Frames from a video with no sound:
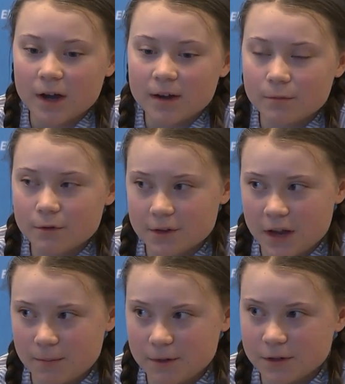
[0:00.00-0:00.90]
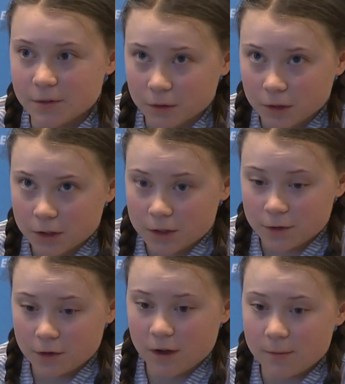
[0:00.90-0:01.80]
I'm more than happy to
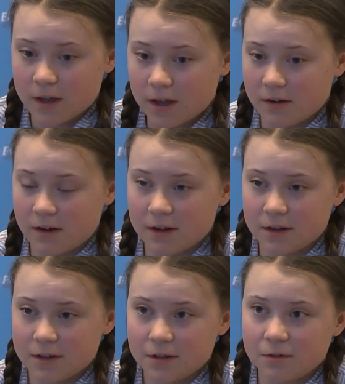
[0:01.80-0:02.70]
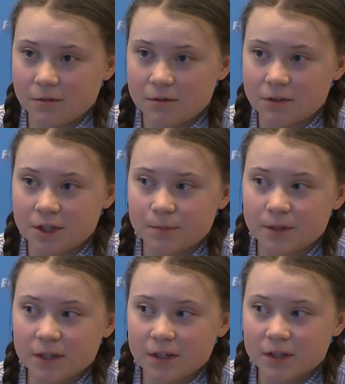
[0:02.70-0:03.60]
to come here and to to
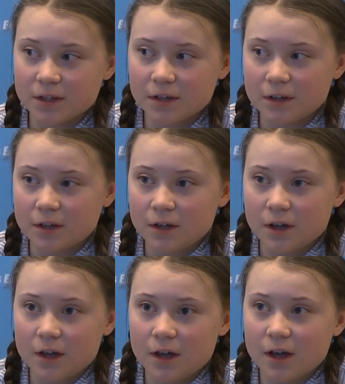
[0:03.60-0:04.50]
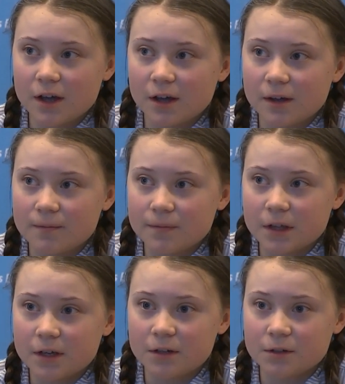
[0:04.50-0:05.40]
speak uh,
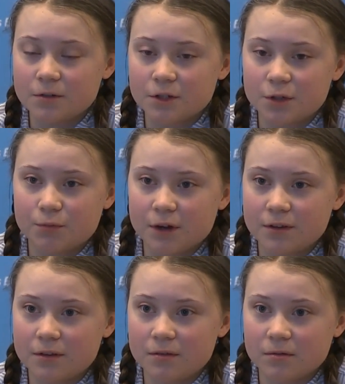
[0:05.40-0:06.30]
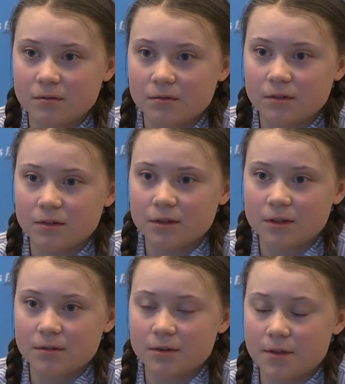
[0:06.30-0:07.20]
and to spread
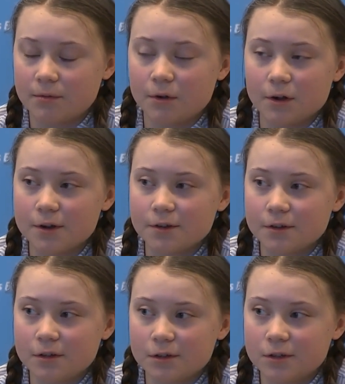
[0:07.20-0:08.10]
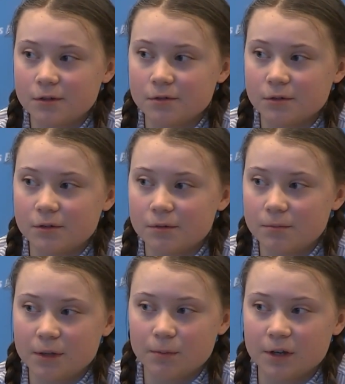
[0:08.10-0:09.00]
the word to
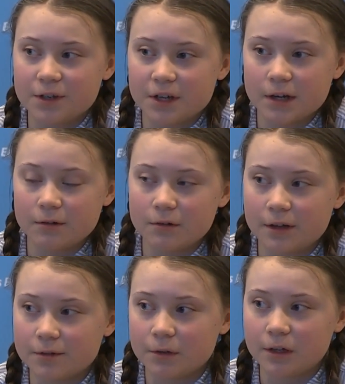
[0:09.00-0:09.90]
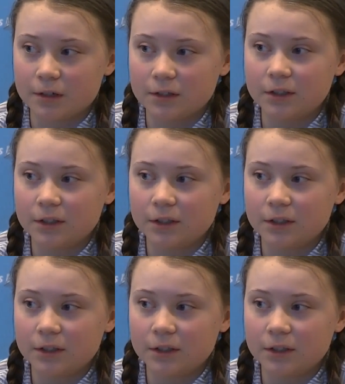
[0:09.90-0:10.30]
people in general as well,